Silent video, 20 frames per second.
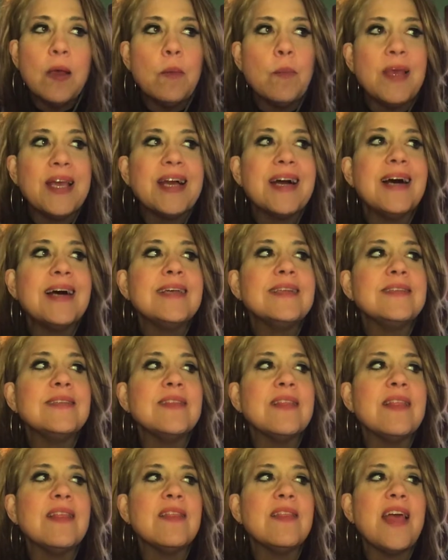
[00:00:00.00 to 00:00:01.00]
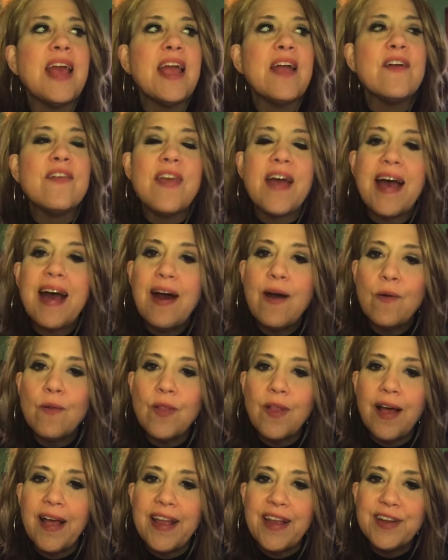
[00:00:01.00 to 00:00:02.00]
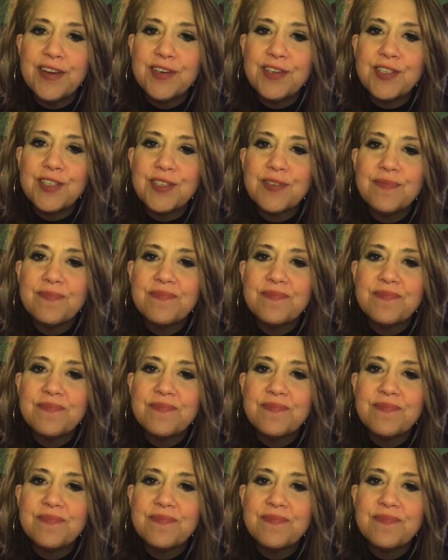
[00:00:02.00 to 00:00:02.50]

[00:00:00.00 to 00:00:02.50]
because they are the outliers.